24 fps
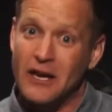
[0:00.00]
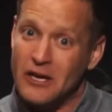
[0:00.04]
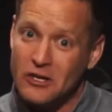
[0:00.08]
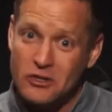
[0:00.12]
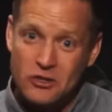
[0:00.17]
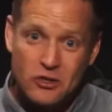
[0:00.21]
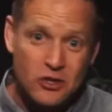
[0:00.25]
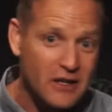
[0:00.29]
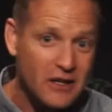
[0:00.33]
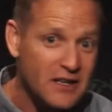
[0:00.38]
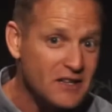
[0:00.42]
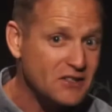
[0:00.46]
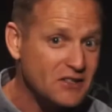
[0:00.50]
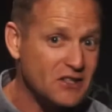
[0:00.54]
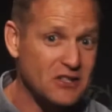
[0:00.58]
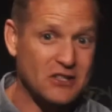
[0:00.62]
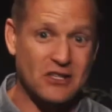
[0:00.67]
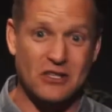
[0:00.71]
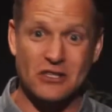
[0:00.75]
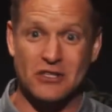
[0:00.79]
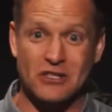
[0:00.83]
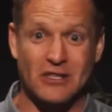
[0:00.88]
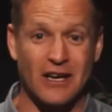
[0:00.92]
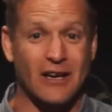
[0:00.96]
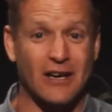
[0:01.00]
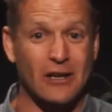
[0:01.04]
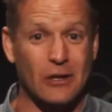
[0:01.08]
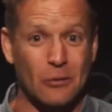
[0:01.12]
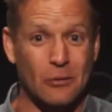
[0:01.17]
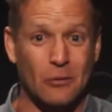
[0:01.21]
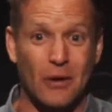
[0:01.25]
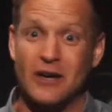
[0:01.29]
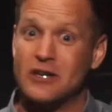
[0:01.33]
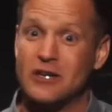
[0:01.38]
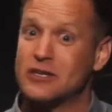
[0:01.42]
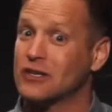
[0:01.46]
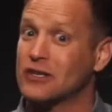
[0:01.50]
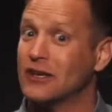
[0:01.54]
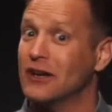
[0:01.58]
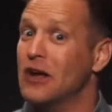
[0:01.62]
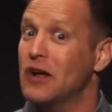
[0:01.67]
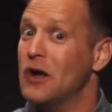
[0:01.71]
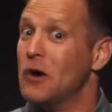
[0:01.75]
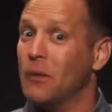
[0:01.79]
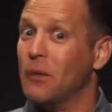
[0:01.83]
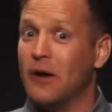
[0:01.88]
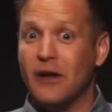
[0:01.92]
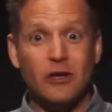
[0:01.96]
Jesus' declaration,
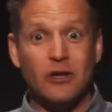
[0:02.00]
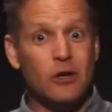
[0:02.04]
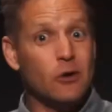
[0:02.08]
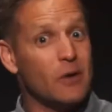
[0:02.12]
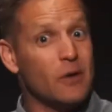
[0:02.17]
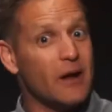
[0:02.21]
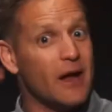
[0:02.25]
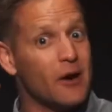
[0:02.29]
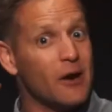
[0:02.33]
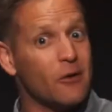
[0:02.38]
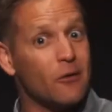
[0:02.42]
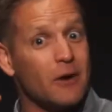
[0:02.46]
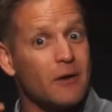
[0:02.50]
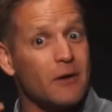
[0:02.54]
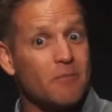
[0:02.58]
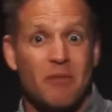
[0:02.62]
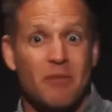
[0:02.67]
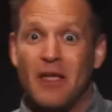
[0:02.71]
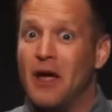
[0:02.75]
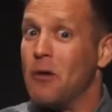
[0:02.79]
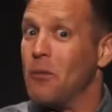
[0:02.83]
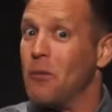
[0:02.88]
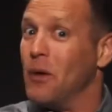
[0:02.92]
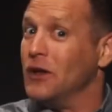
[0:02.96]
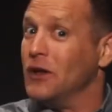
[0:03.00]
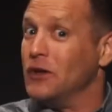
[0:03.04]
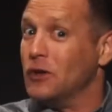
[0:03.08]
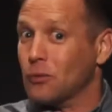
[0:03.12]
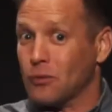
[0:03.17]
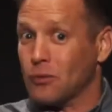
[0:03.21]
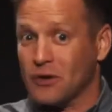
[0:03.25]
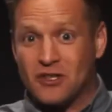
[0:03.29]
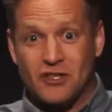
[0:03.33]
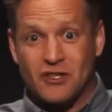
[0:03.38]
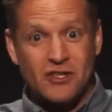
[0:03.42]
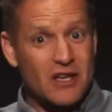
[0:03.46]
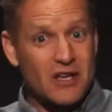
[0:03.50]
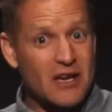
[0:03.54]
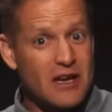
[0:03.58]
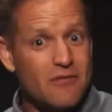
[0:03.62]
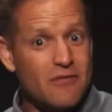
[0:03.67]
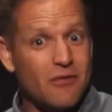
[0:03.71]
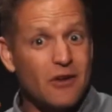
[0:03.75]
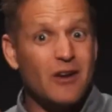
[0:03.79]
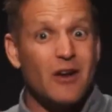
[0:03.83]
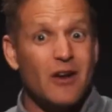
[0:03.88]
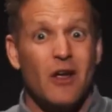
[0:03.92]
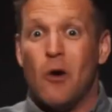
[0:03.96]
when you hear it, when you
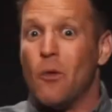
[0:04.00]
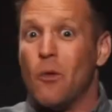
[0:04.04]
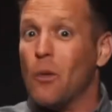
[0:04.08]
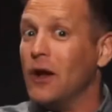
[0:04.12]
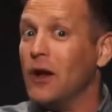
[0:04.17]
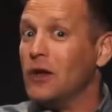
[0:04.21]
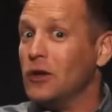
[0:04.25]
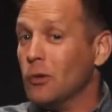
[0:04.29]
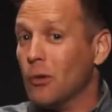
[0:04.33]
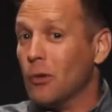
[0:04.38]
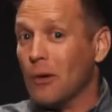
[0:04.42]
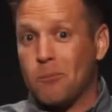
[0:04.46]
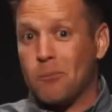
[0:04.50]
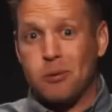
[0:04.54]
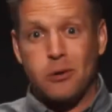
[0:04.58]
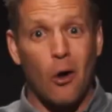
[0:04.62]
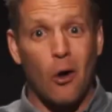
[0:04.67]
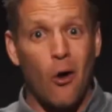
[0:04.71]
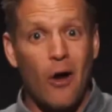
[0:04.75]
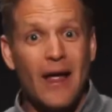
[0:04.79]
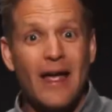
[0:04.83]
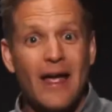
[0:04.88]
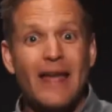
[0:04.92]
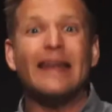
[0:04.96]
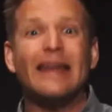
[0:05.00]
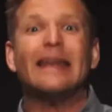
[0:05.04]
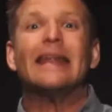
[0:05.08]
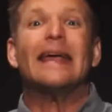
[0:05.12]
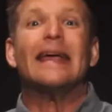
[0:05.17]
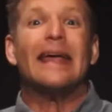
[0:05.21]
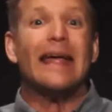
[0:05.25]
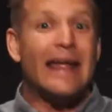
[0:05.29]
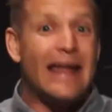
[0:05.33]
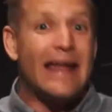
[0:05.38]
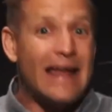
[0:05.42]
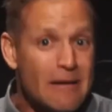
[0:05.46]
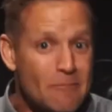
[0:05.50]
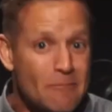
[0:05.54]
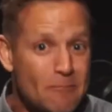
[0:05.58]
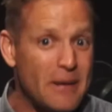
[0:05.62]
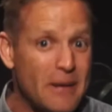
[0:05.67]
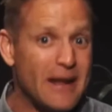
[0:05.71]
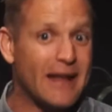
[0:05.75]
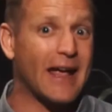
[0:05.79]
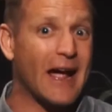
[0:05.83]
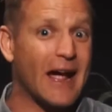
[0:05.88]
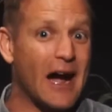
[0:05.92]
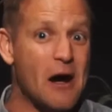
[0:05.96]
receive it, when you apply it, it
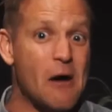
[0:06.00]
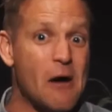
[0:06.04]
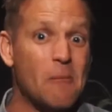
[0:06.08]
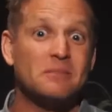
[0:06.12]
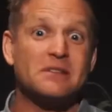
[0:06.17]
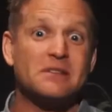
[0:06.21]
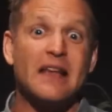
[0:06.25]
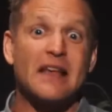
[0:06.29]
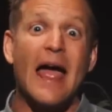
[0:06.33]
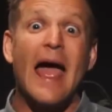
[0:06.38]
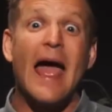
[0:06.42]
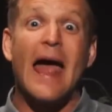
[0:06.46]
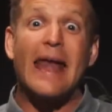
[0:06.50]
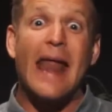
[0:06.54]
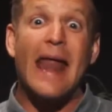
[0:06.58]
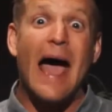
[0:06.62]
becomes an